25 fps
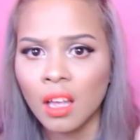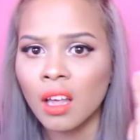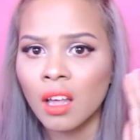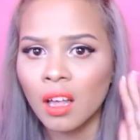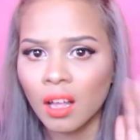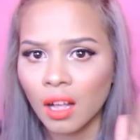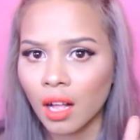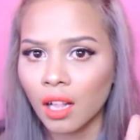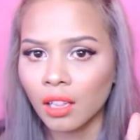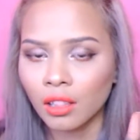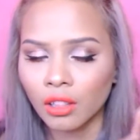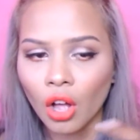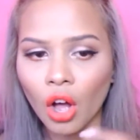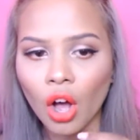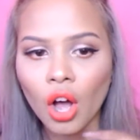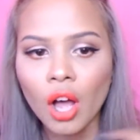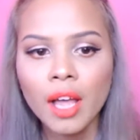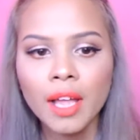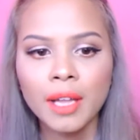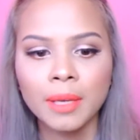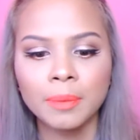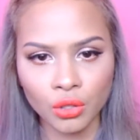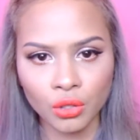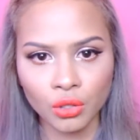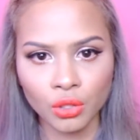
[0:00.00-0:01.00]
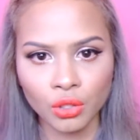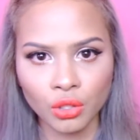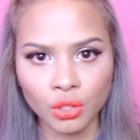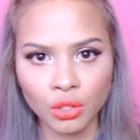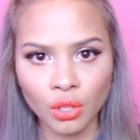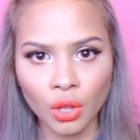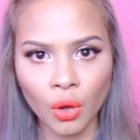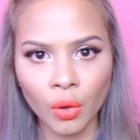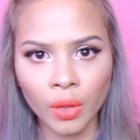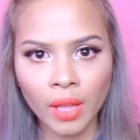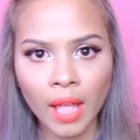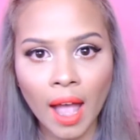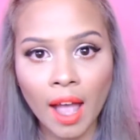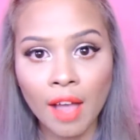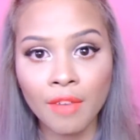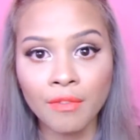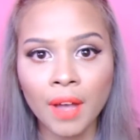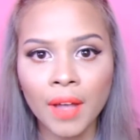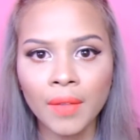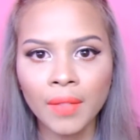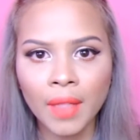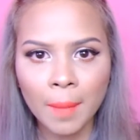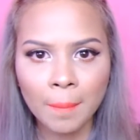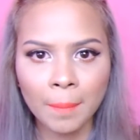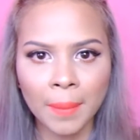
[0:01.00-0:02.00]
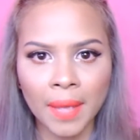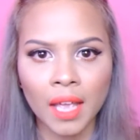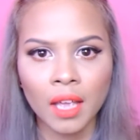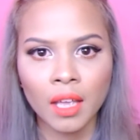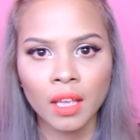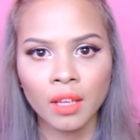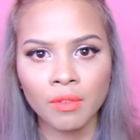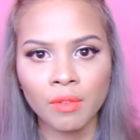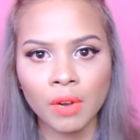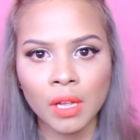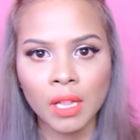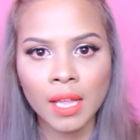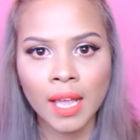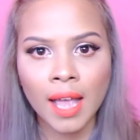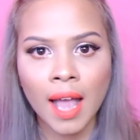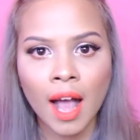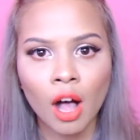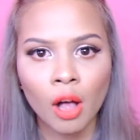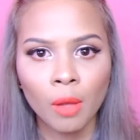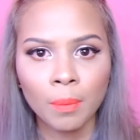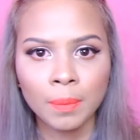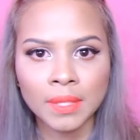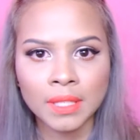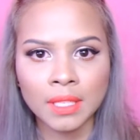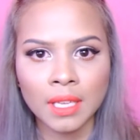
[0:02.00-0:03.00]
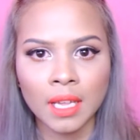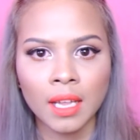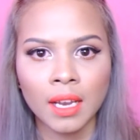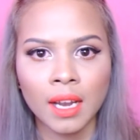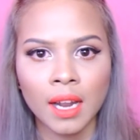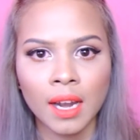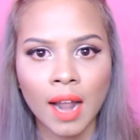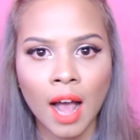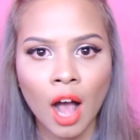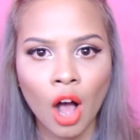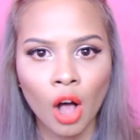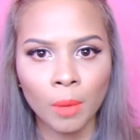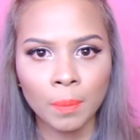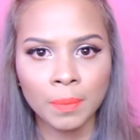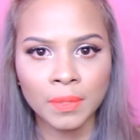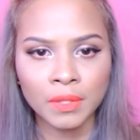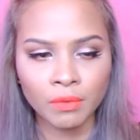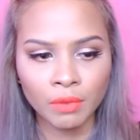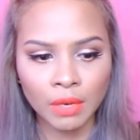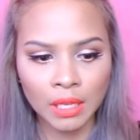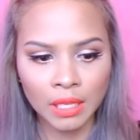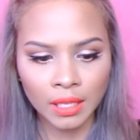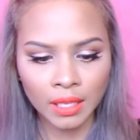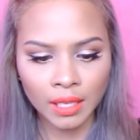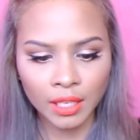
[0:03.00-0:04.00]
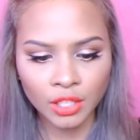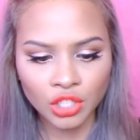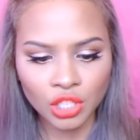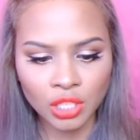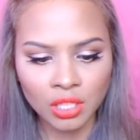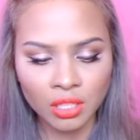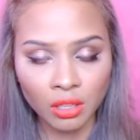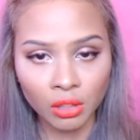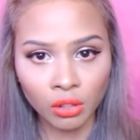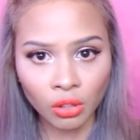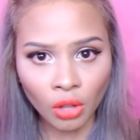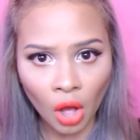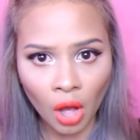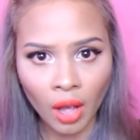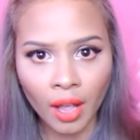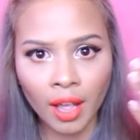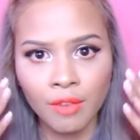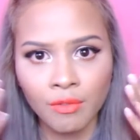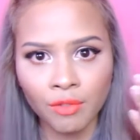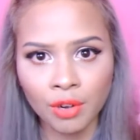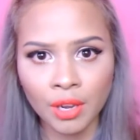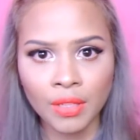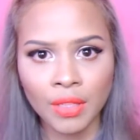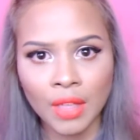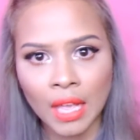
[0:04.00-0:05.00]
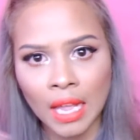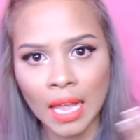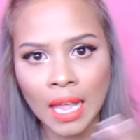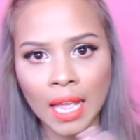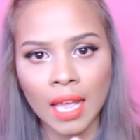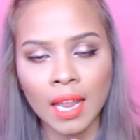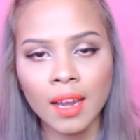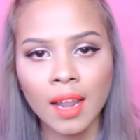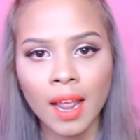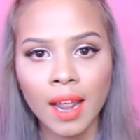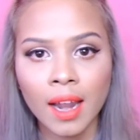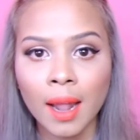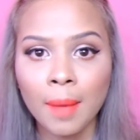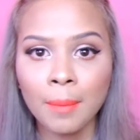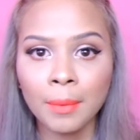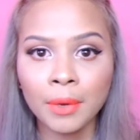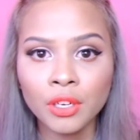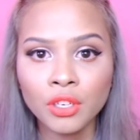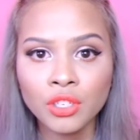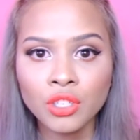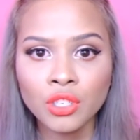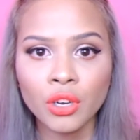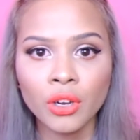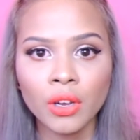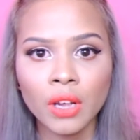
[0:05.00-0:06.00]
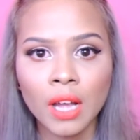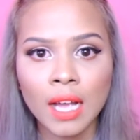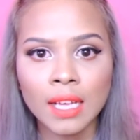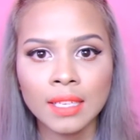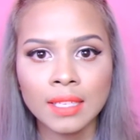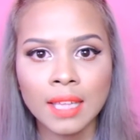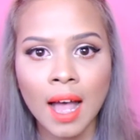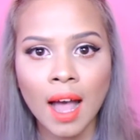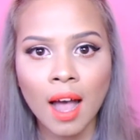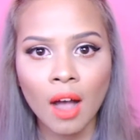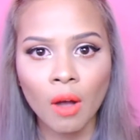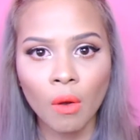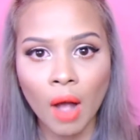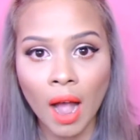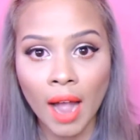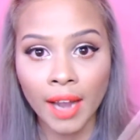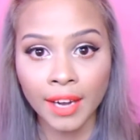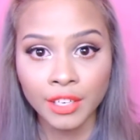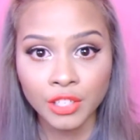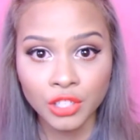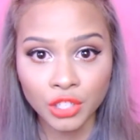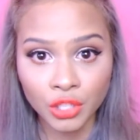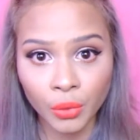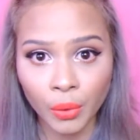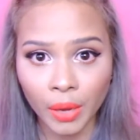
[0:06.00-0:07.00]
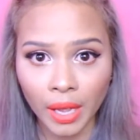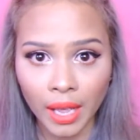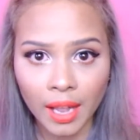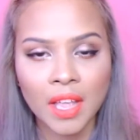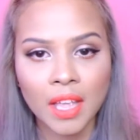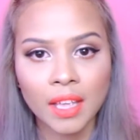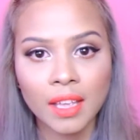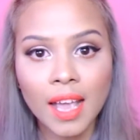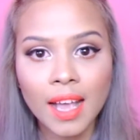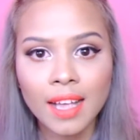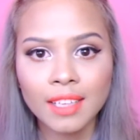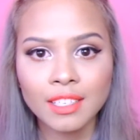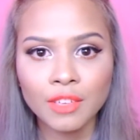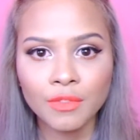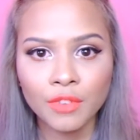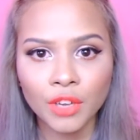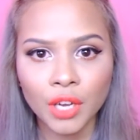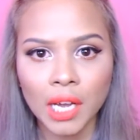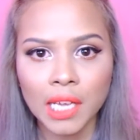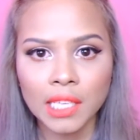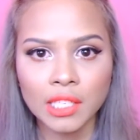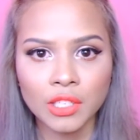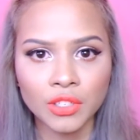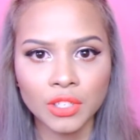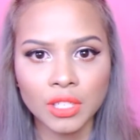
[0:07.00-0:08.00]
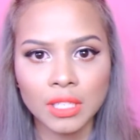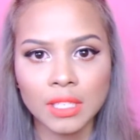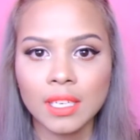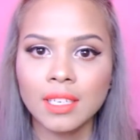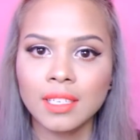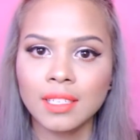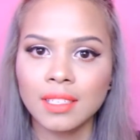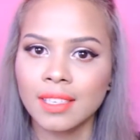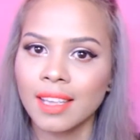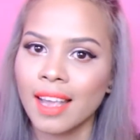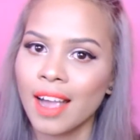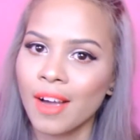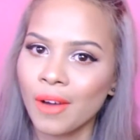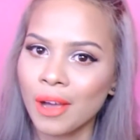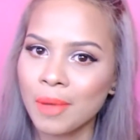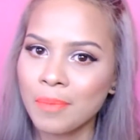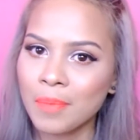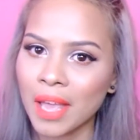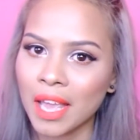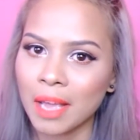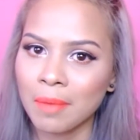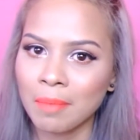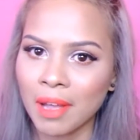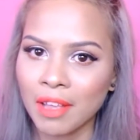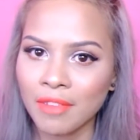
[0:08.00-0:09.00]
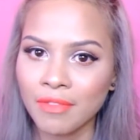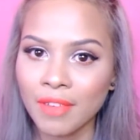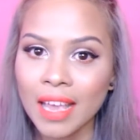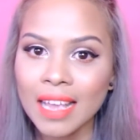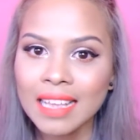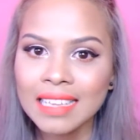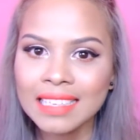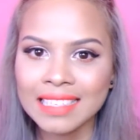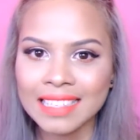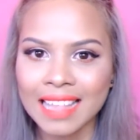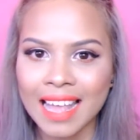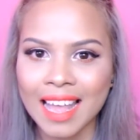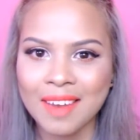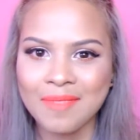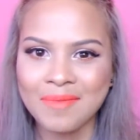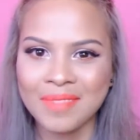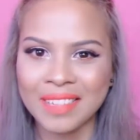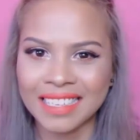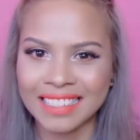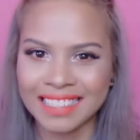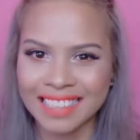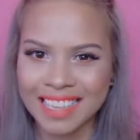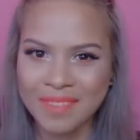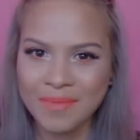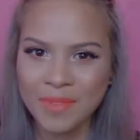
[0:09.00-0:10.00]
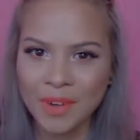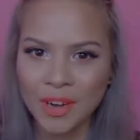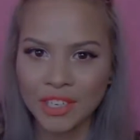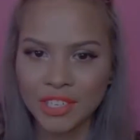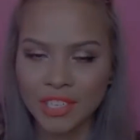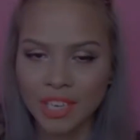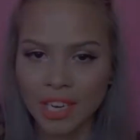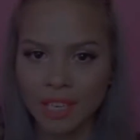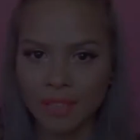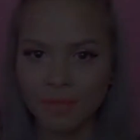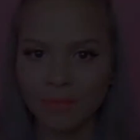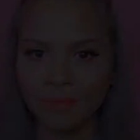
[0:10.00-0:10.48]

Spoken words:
a lot. So yeah, I find that baking really helps it. It helps really just lock everything in, and I'm going to show you guys how I do it. Yeah, so if you guys are interested to see how I bake my face, then please keep watching.